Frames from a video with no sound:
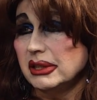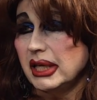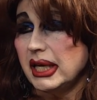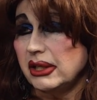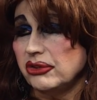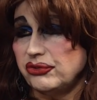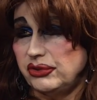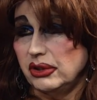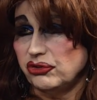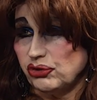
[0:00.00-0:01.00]
and it's
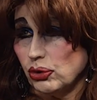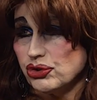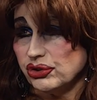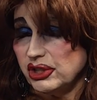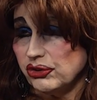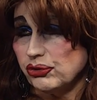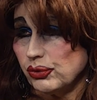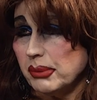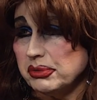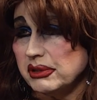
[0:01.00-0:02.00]
socially
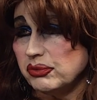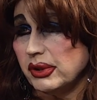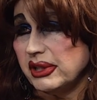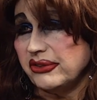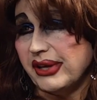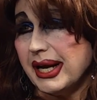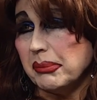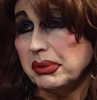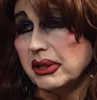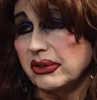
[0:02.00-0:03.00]
disruptive when this
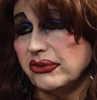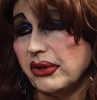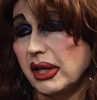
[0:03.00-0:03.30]
happens